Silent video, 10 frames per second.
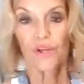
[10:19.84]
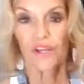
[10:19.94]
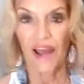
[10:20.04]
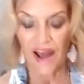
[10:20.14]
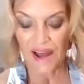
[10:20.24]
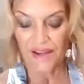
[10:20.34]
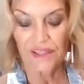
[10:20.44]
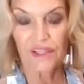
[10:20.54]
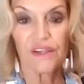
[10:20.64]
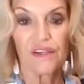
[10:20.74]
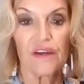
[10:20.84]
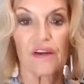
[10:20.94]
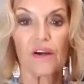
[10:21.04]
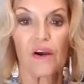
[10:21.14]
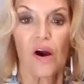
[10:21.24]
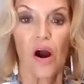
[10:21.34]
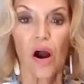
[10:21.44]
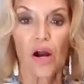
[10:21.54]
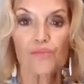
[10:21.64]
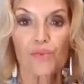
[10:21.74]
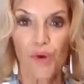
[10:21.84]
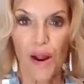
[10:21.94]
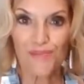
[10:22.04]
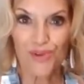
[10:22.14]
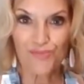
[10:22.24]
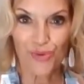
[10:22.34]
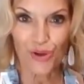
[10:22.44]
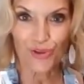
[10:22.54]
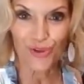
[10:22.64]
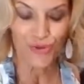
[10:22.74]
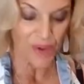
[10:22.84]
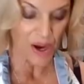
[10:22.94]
we're gonna add in our prepped Brussels